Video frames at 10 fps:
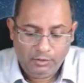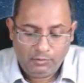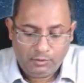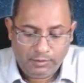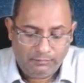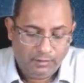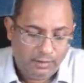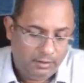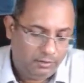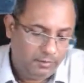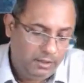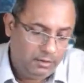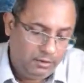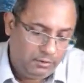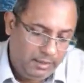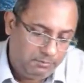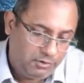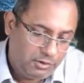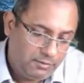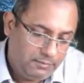you want everything to be on your
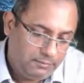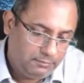tips.